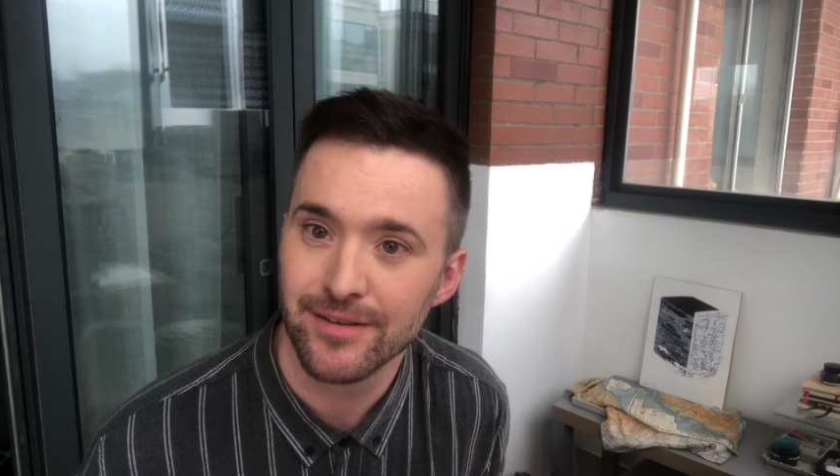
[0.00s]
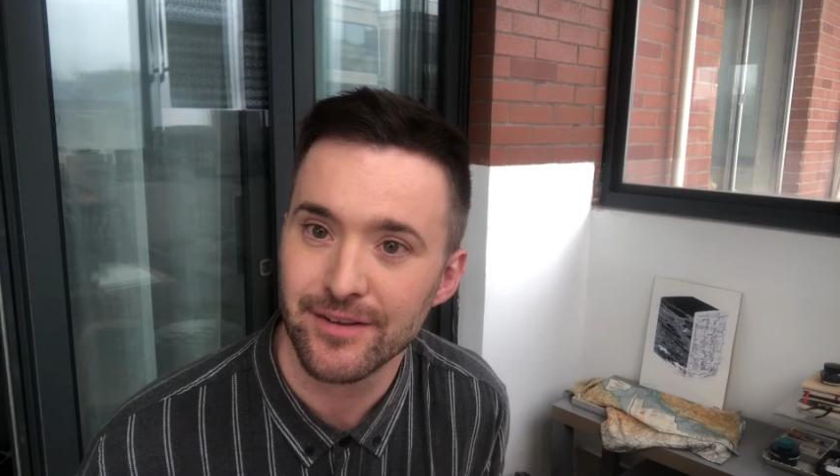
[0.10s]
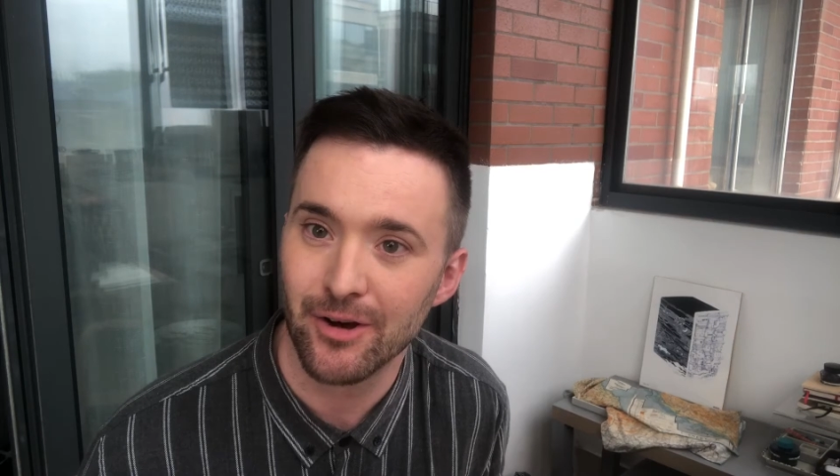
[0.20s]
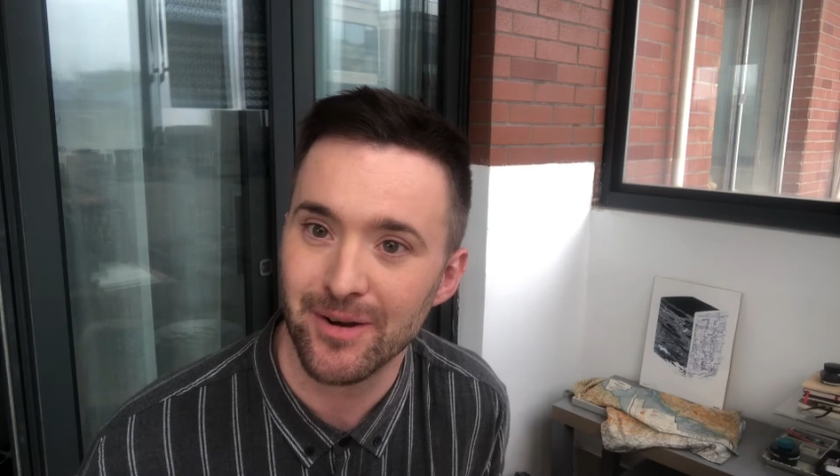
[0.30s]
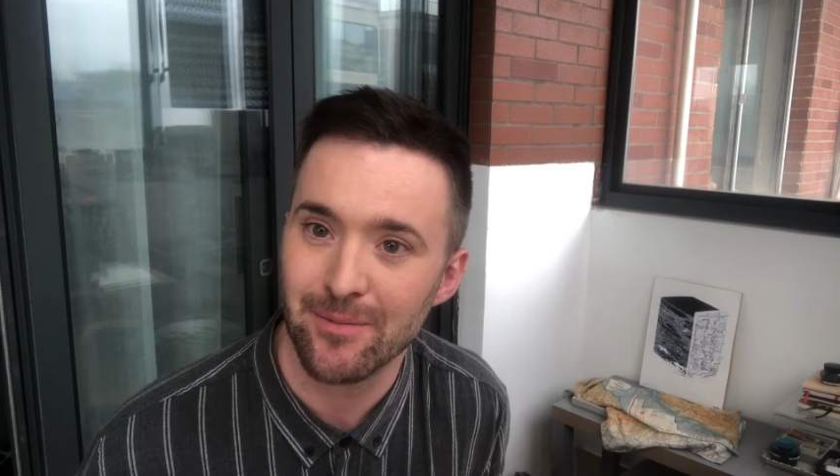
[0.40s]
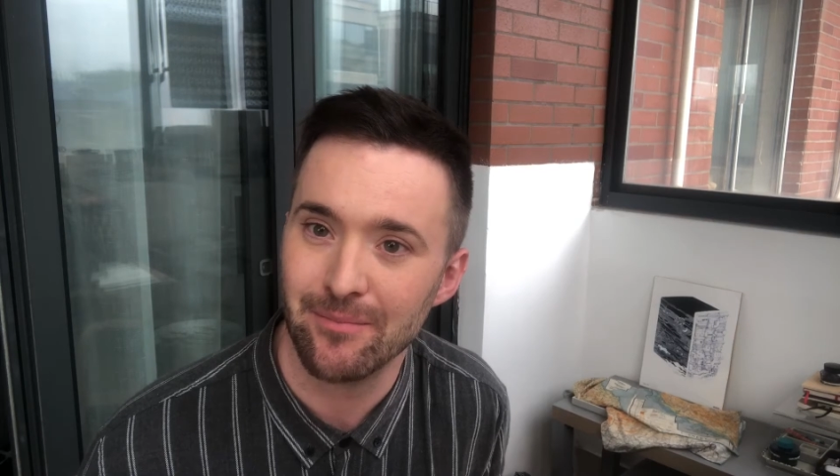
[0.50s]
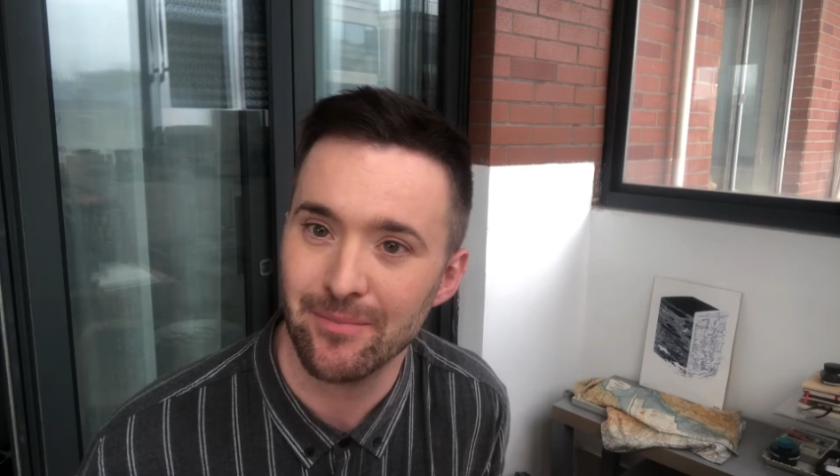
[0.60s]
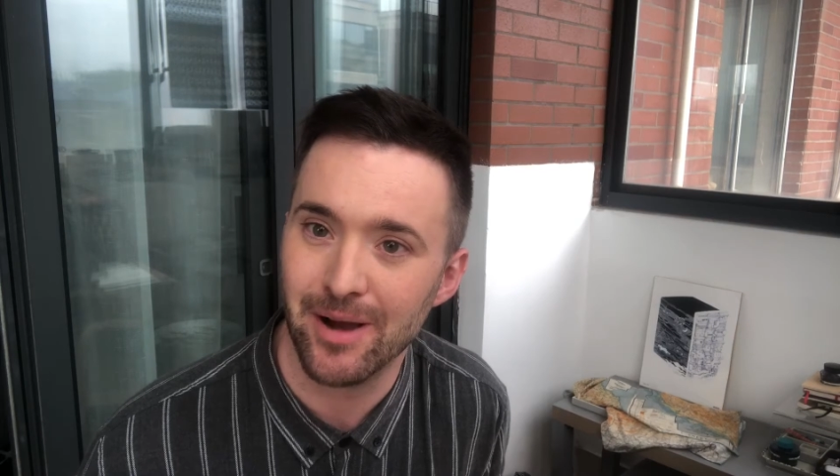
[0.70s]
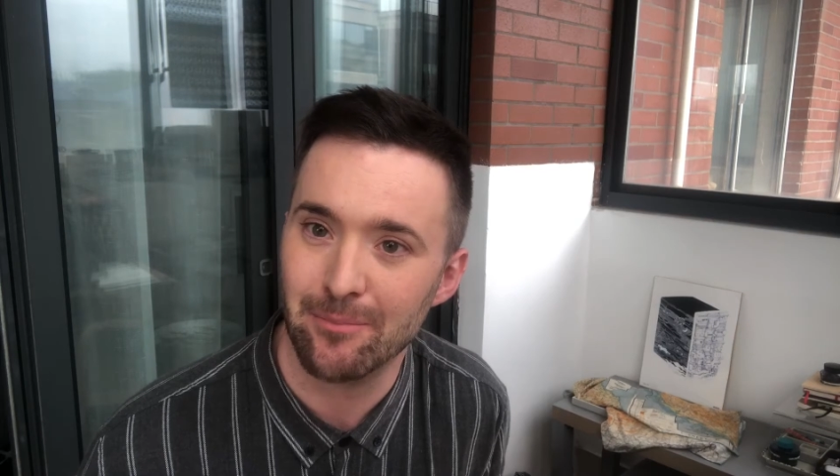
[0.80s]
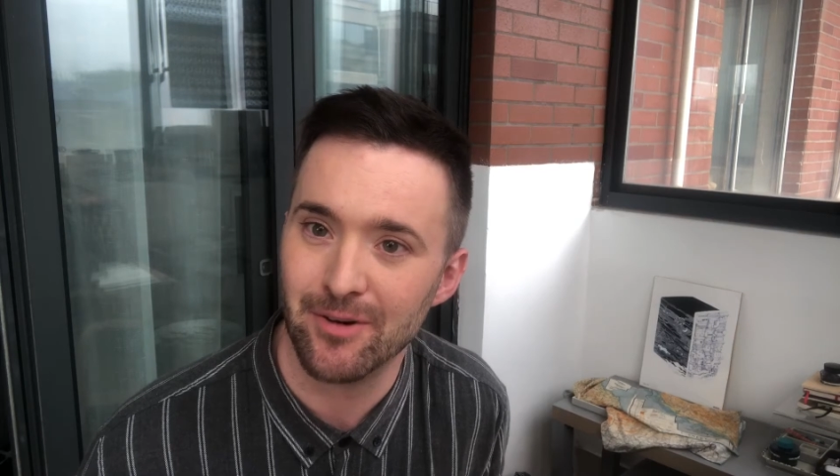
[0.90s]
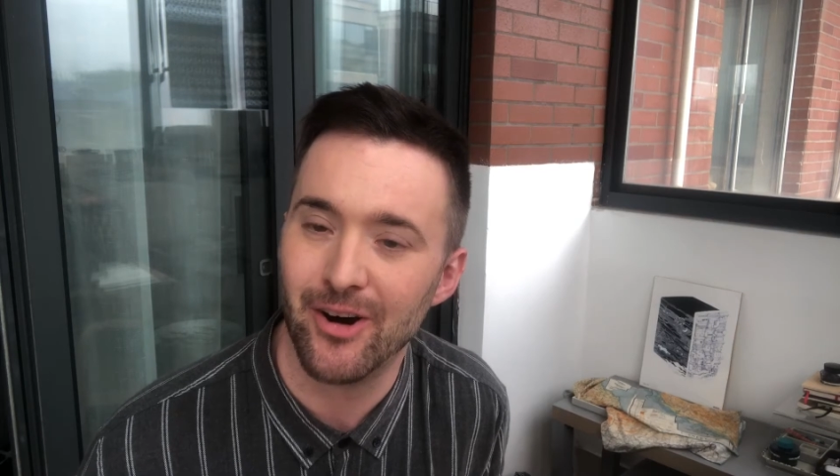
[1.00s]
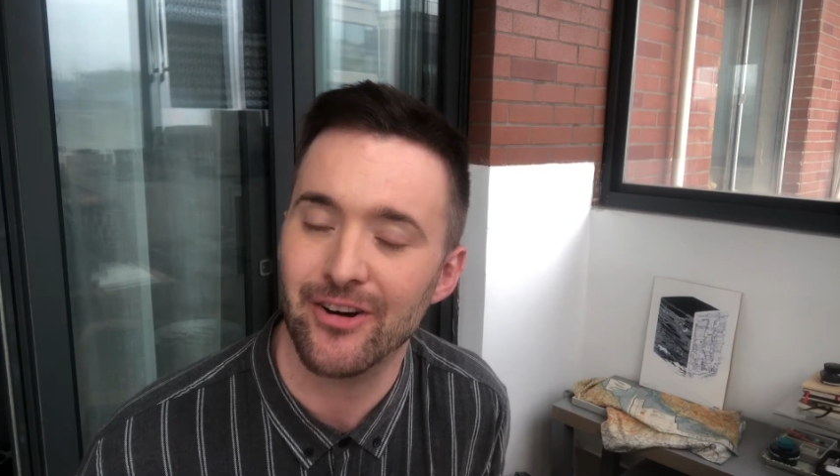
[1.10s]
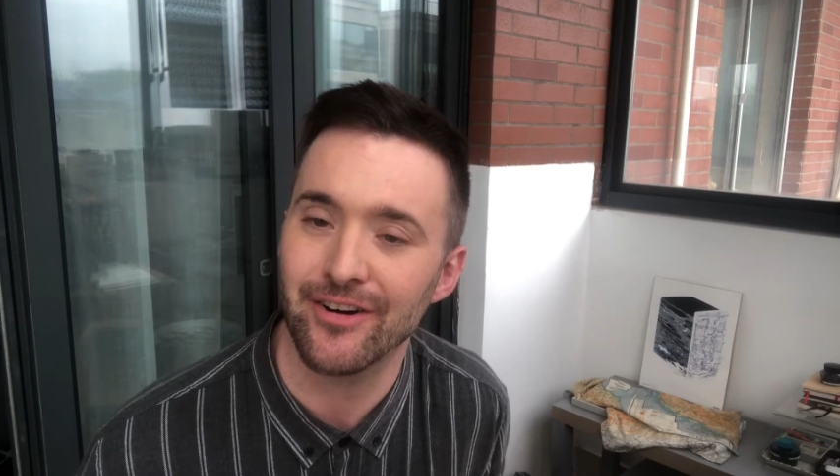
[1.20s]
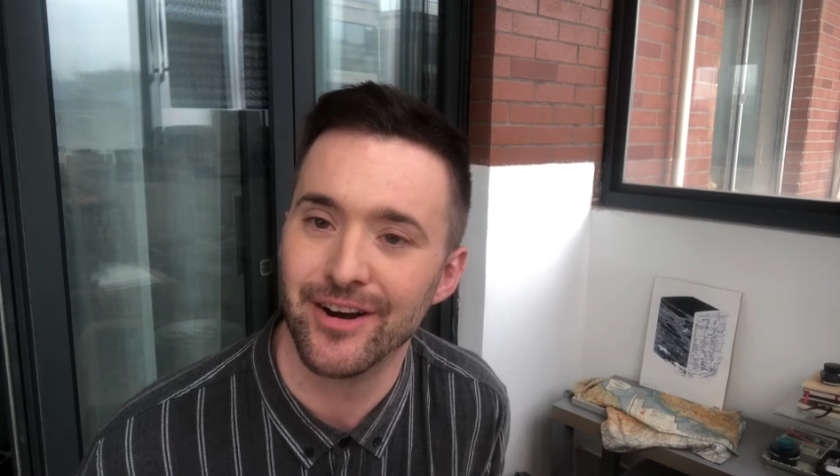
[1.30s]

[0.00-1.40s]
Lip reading: told I'm wrong.